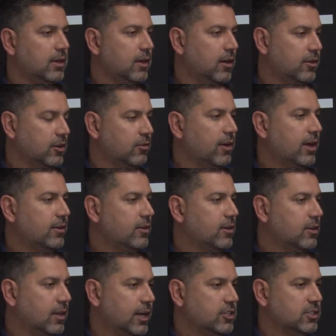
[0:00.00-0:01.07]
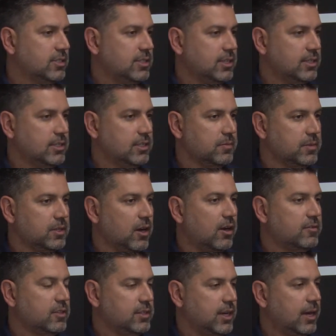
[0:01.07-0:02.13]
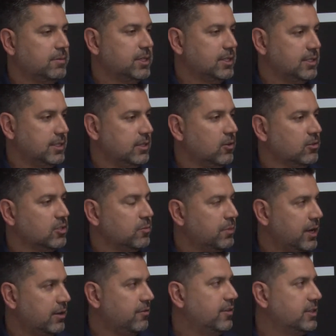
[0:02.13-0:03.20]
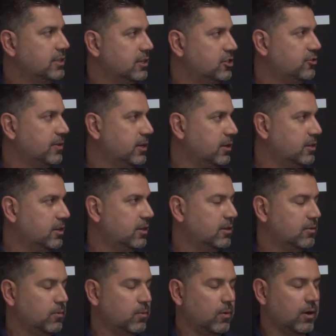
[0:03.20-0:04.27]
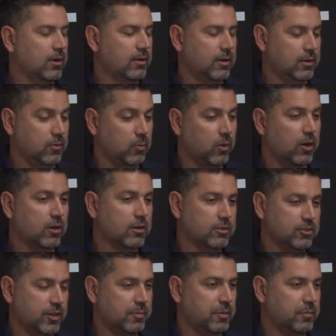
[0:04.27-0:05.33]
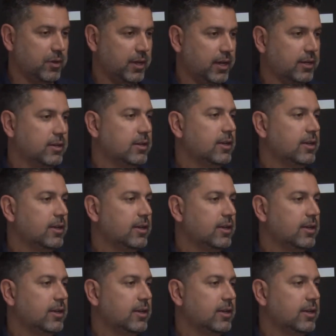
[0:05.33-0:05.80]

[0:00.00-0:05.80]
underground intercollection systems, oftentimes they see also benefits at the water treatment plant